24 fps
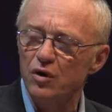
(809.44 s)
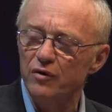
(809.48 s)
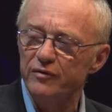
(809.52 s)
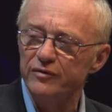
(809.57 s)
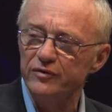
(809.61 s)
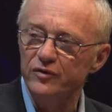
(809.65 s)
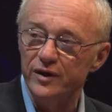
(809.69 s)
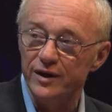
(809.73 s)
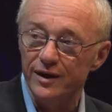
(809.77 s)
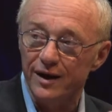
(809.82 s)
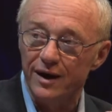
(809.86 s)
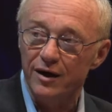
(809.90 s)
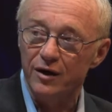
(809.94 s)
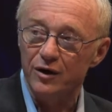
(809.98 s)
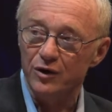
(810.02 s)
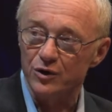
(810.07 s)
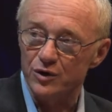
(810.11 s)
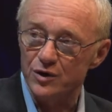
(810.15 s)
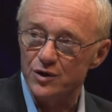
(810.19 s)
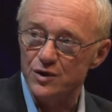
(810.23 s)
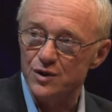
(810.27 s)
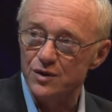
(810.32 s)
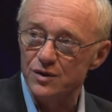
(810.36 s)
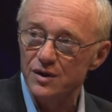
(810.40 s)
of the
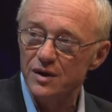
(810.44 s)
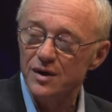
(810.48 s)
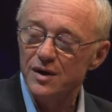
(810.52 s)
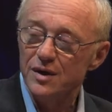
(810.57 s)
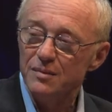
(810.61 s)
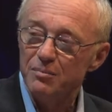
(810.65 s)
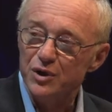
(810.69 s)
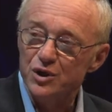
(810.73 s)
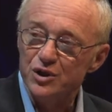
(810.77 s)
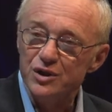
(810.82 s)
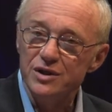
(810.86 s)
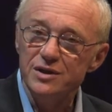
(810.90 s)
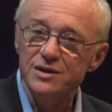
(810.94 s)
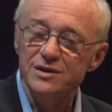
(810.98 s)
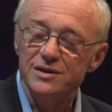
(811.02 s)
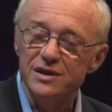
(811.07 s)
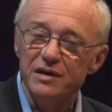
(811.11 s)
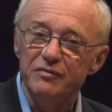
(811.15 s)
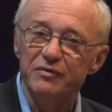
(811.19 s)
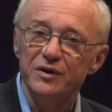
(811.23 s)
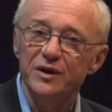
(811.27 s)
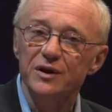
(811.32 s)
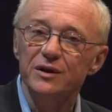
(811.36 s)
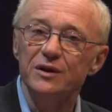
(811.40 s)
arts, mm -hmm. but she's
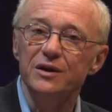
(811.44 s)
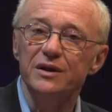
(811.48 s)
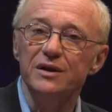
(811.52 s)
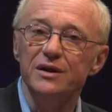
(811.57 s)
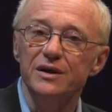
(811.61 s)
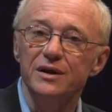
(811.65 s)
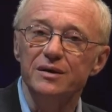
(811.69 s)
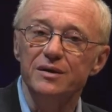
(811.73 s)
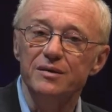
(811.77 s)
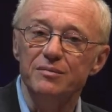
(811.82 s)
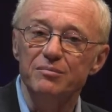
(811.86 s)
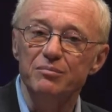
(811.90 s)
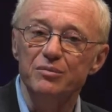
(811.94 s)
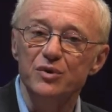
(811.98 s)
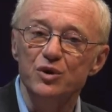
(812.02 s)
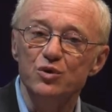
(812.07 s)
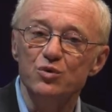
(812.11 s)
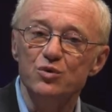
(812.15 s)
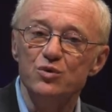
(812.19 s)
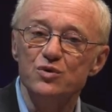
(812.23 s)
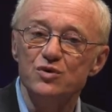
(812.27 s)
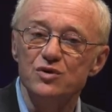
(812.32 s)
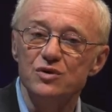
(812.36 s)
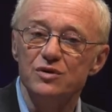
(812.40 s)
definitely
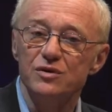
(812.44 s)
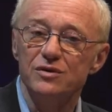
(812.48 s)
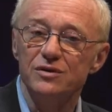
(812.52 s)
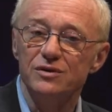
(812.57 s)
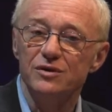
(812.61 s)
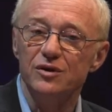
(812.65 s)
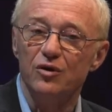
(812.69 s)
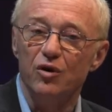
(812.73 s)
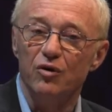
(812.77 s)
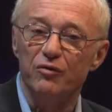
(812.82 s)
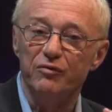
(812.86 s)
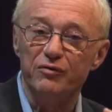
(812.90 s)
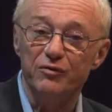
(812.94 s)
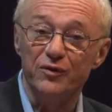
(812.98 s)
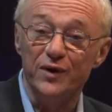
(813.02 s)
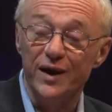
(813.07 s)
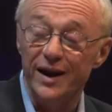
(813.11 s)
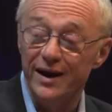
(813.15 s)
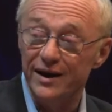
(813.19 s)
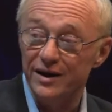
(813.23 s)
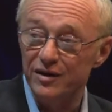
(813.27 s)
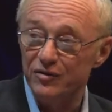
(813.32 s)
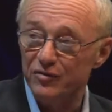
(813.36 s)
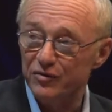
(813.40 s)
muse of
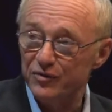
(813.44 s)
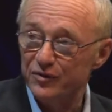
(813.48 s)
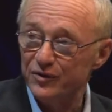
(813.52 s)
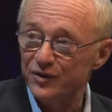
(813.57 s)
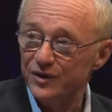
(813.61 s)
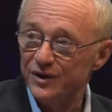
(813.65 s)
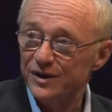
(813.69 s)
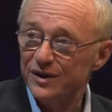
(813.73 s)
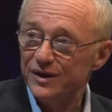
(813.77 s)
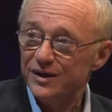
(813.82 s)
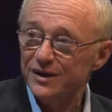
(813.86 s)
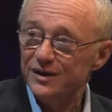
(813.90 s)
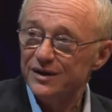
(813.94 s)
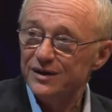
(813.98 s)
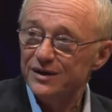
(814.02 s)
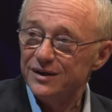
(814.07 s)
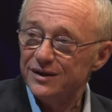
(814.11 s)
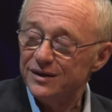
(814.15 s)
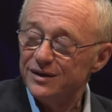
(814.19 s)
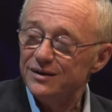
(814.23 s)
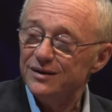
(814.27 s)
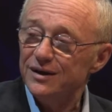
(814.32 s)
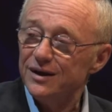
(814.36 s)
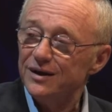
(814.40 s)
life.
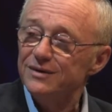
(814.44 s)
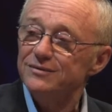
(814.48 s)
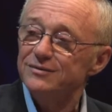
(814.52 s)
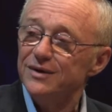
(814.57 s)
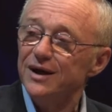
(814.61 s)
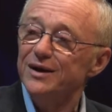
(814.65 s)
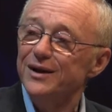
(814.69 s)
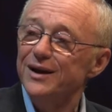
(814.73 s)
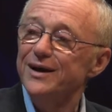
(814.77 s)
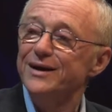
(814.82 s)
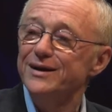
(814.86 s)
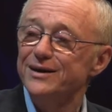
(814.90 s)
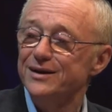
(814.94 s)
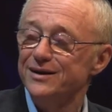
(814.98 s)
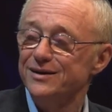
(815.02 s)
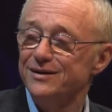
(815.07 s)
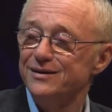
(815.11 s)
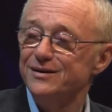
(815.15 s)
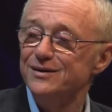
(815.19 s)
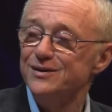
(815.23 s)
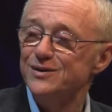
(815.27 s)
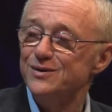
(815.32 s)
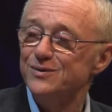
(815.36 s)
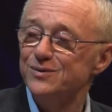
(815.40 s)
And I like
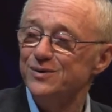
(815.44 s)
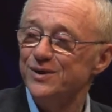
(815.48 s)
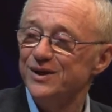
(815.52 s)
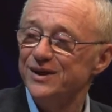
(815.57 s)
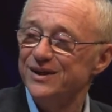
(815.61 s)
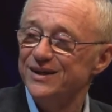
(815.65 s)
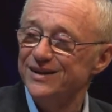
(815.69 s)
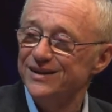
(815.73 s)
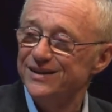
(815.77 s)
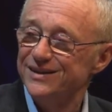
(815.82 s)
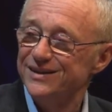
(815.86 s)
it this way.